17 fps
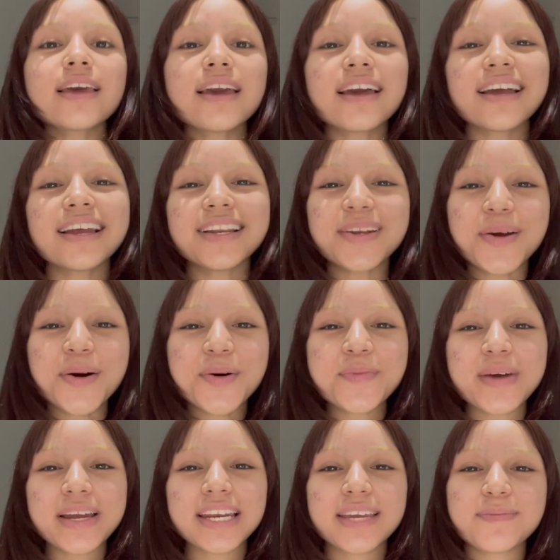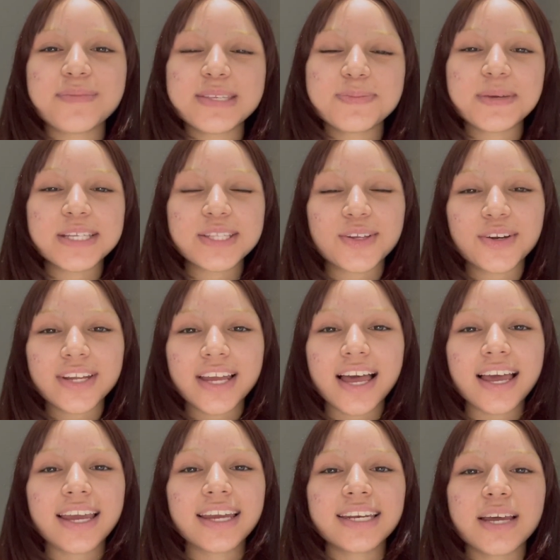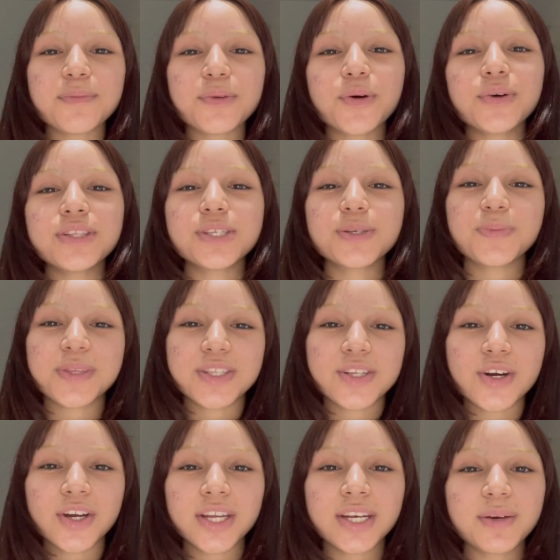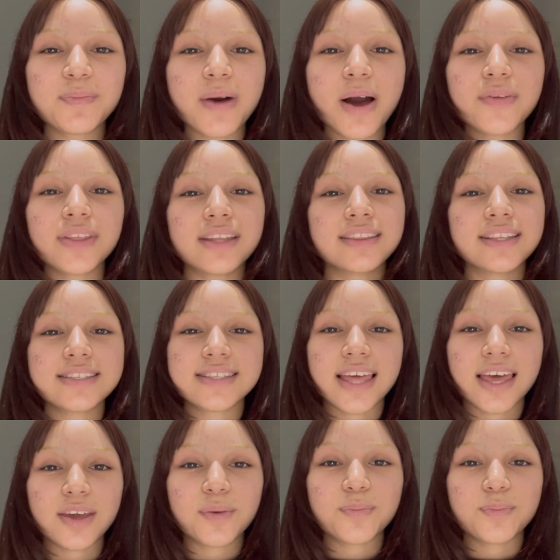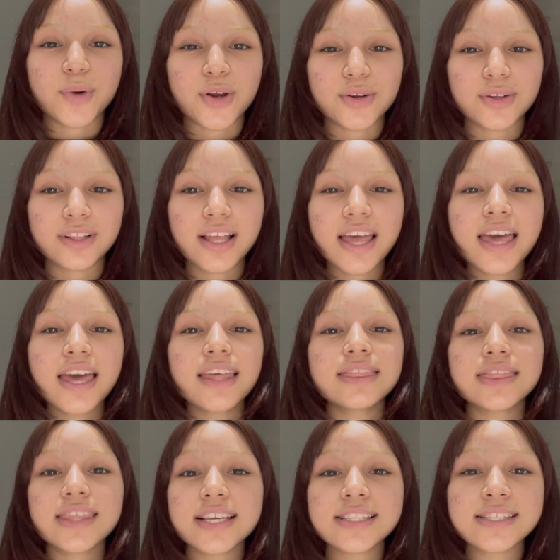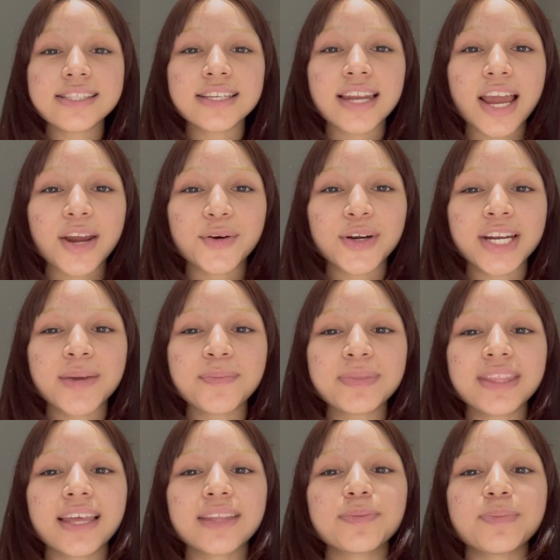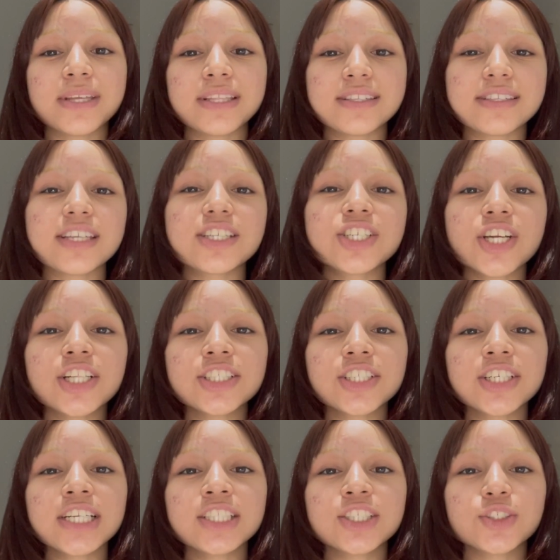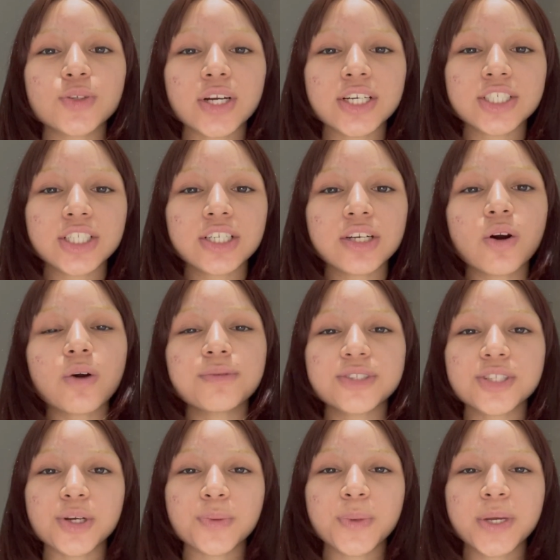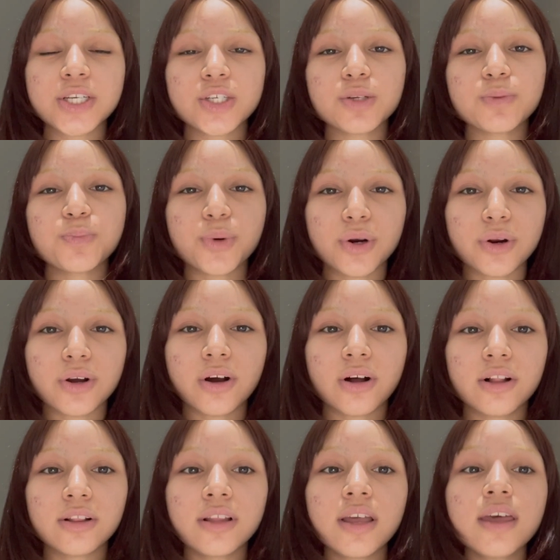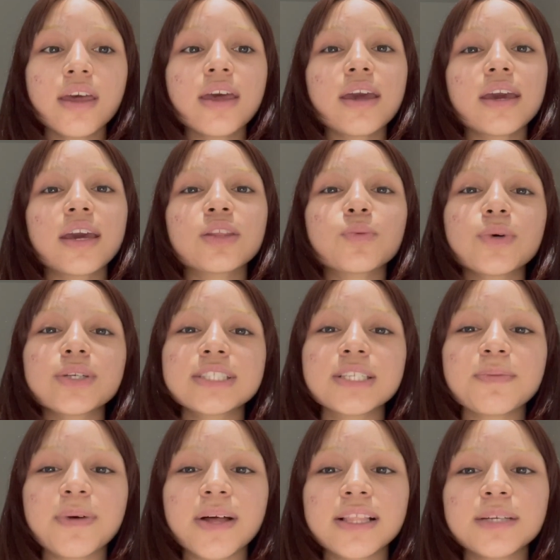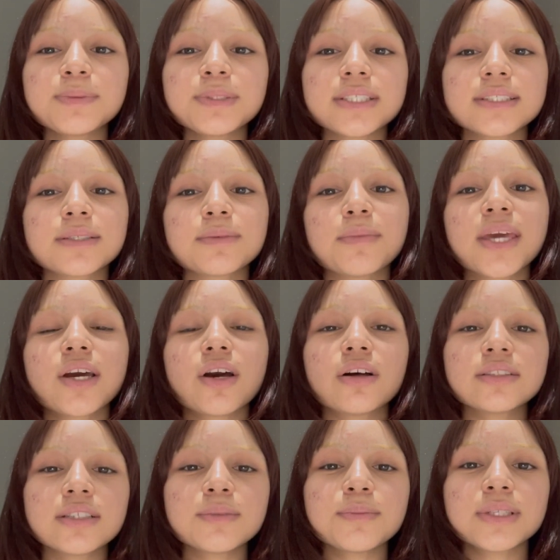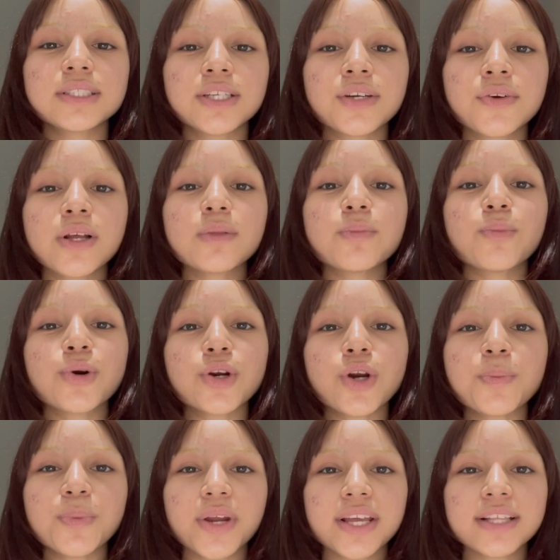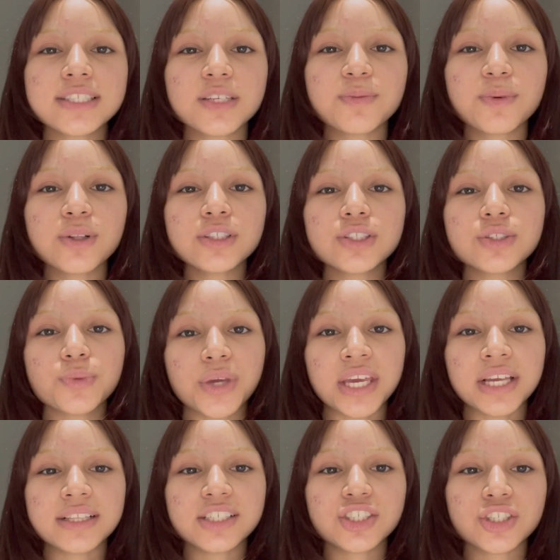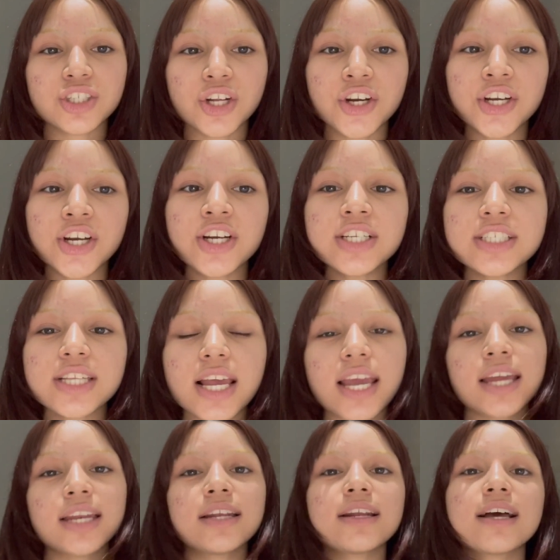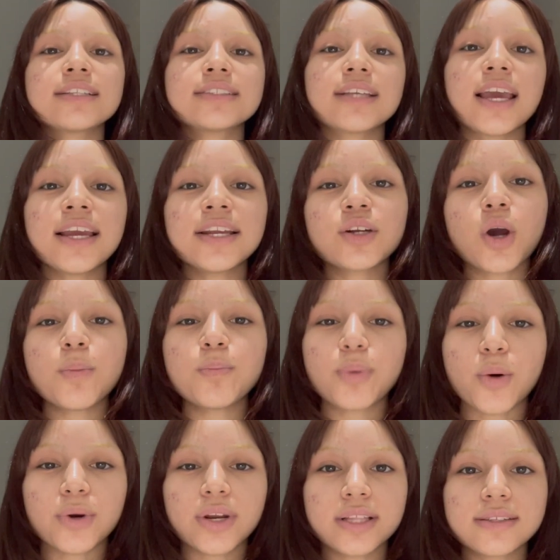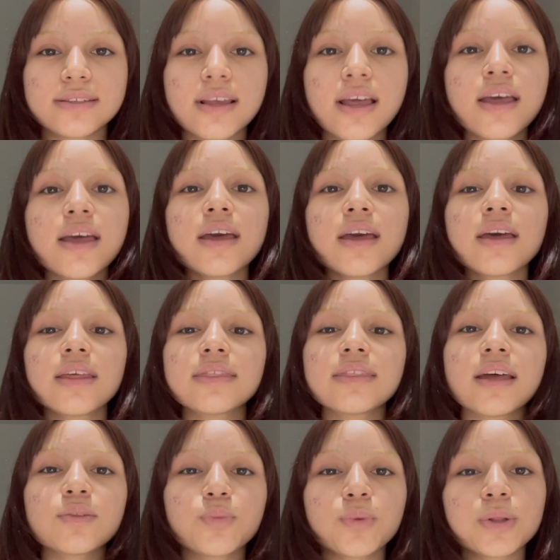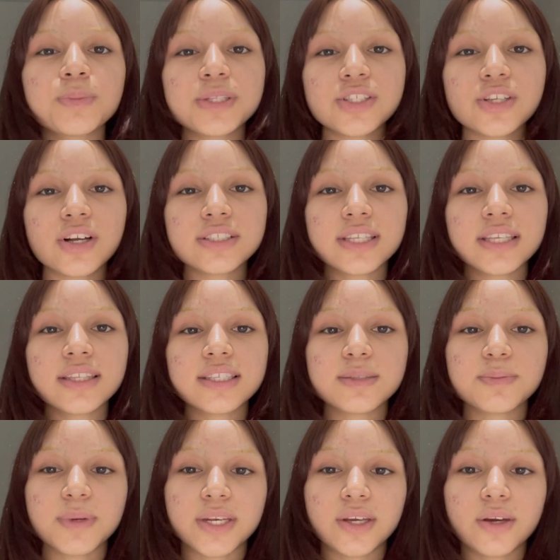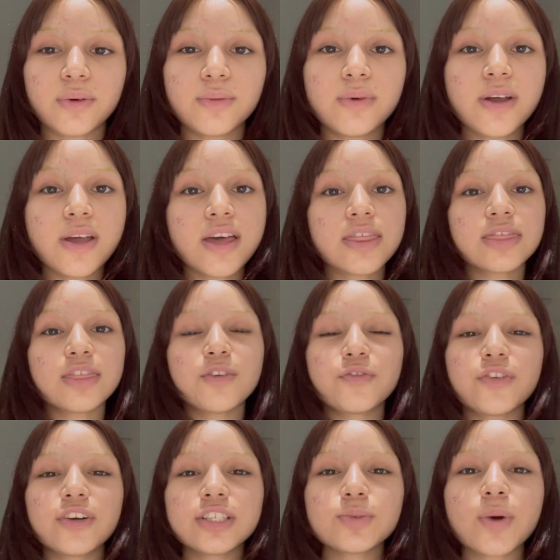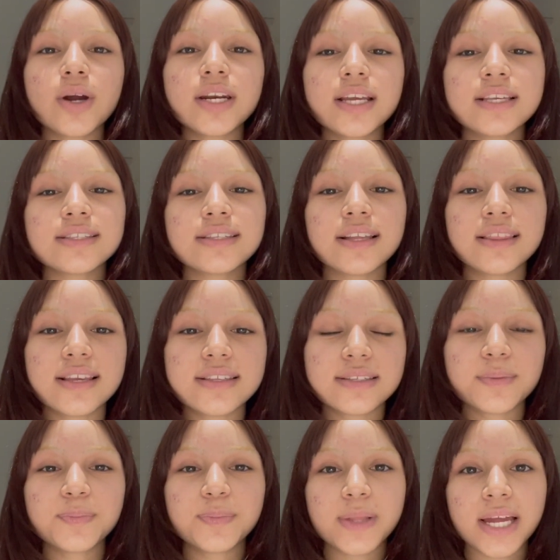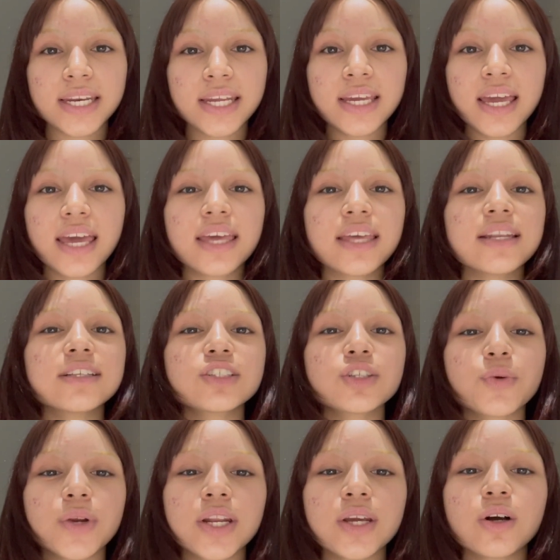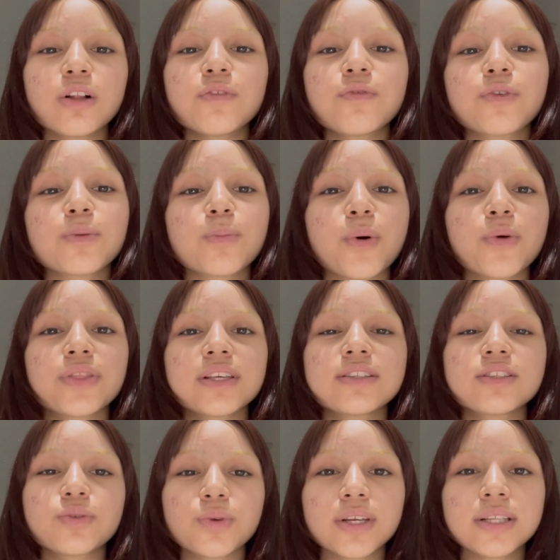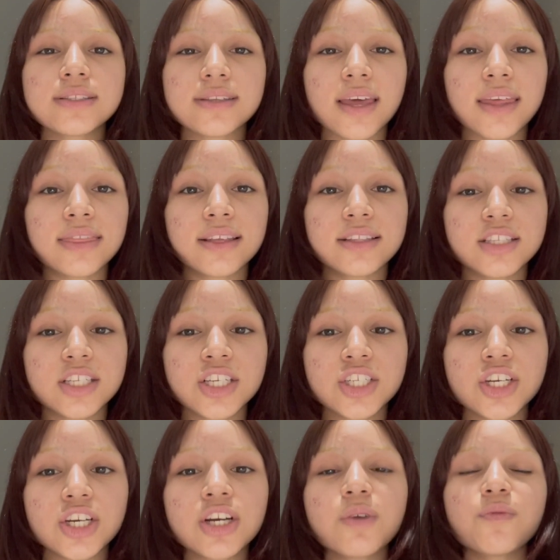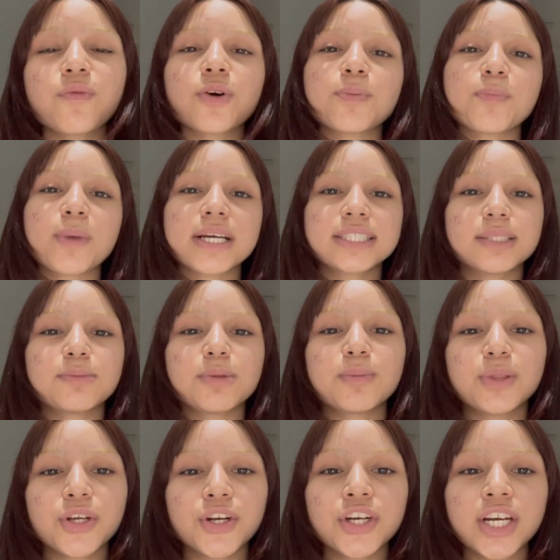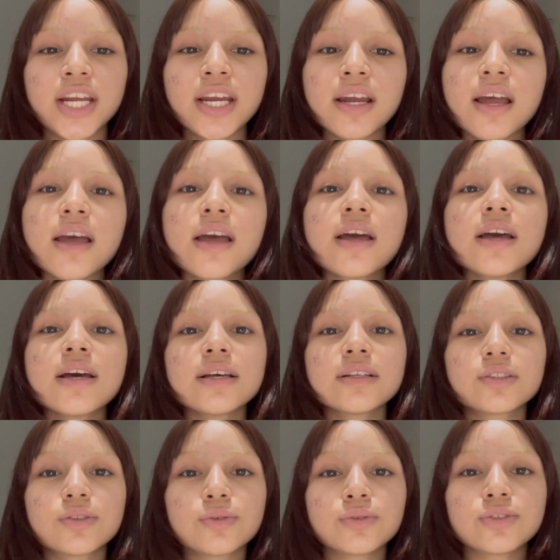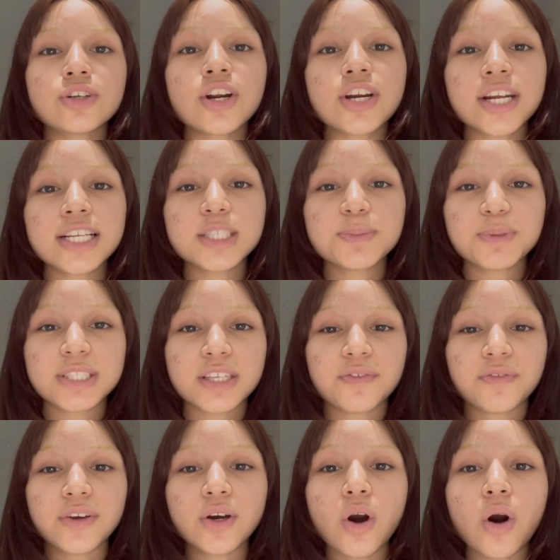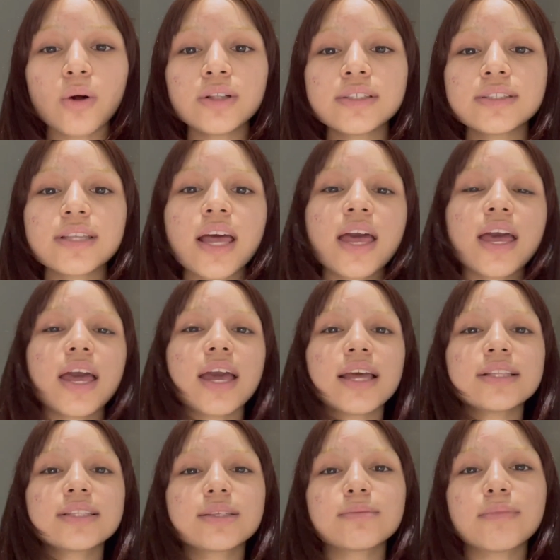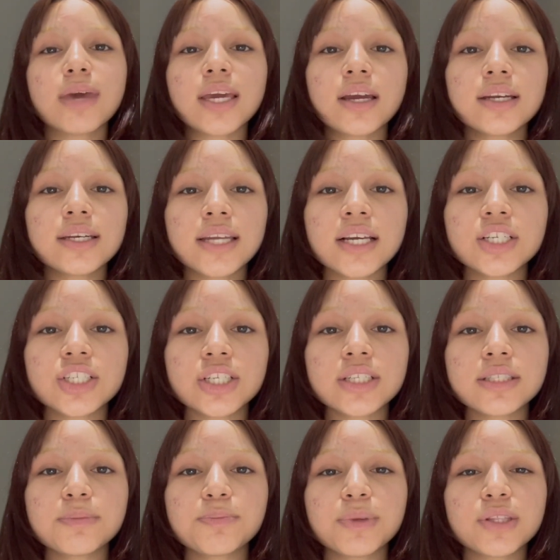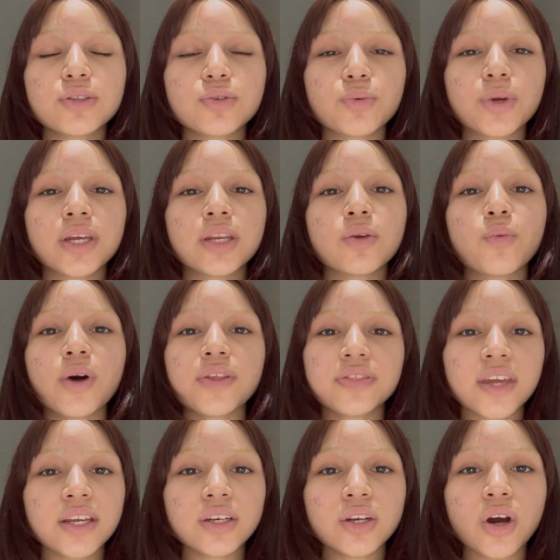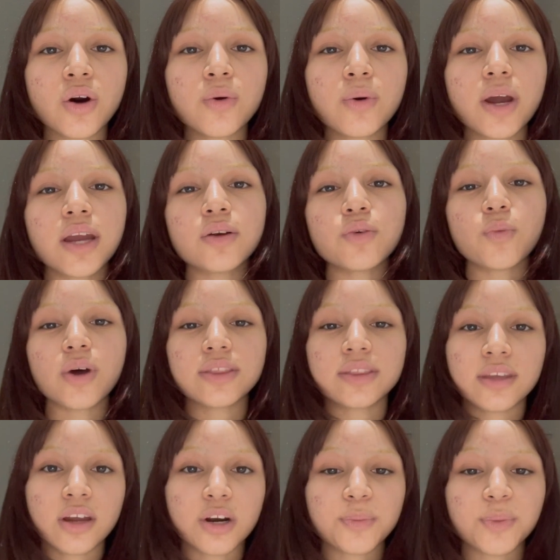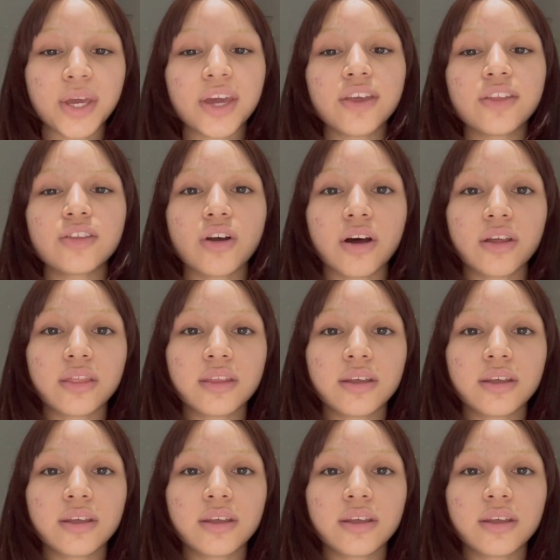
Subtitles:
Hello, my name is Victoria and I'm going to be talking about the SIOP model. This is an acronym that means Sheltered Instruction Observation Protocol. It was developed to make content material more comprehensible to English learners, and it has 8 components that will be talked in this video. The first one is the lesson planning. It is critical for both the students and the teacher for maximum learning, to target specific goals, and to make connections between what they know and what they are being taught.